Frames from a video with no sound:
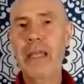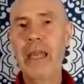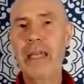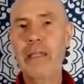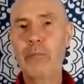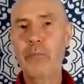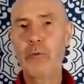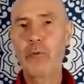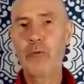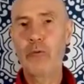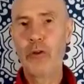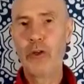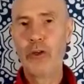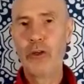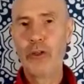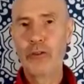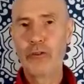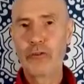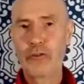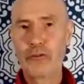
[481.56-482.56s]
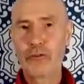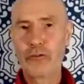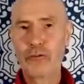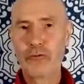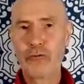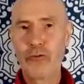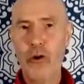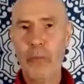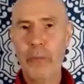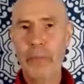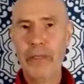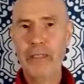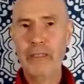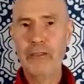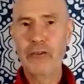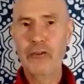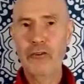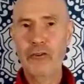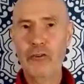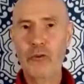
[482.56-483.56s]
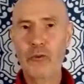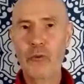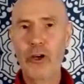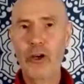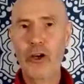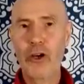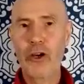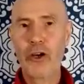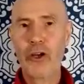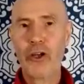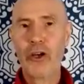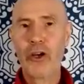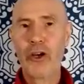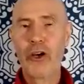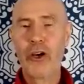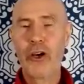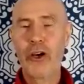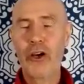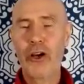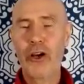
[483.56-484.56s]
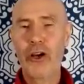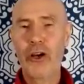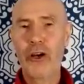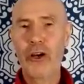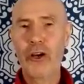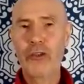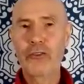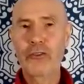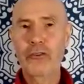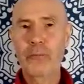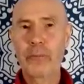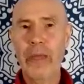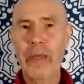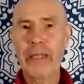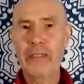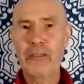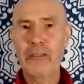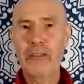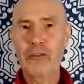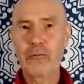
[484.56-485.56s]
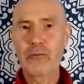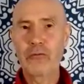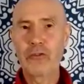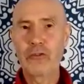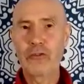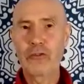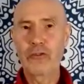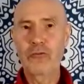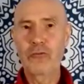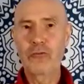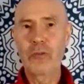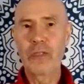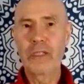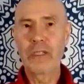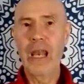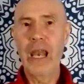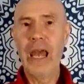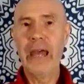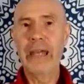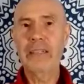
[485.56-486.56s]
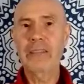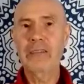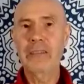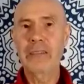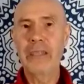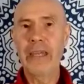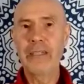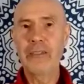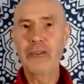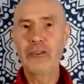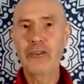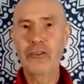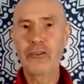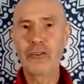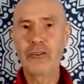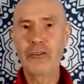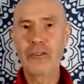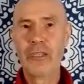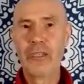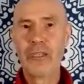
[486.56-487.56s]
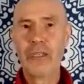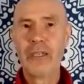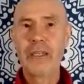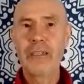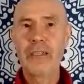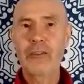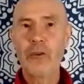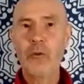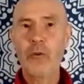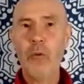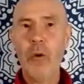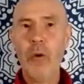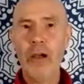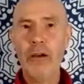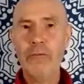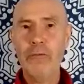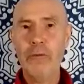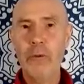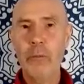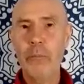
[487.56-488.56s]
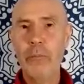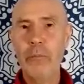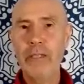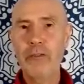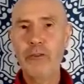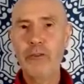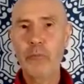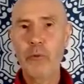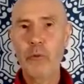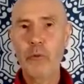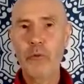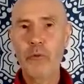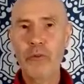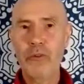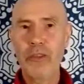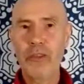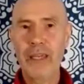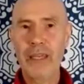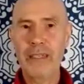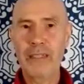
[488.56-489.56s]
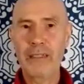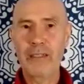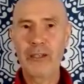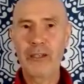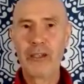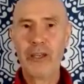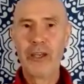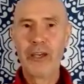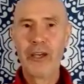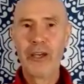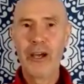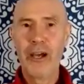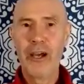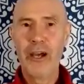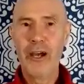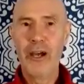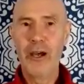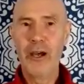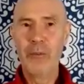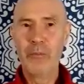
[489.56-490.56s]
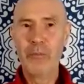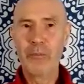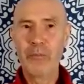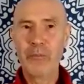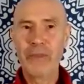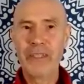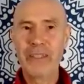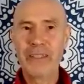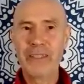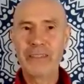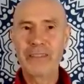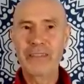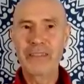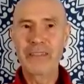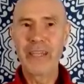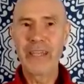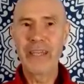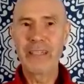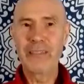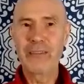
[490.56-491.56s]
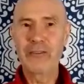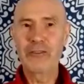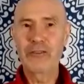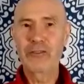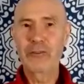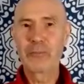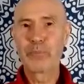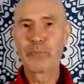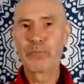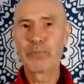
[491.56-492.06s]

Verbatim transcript: able to drop into a, a, a space of just relaxation is quite a formidable thing um, these days.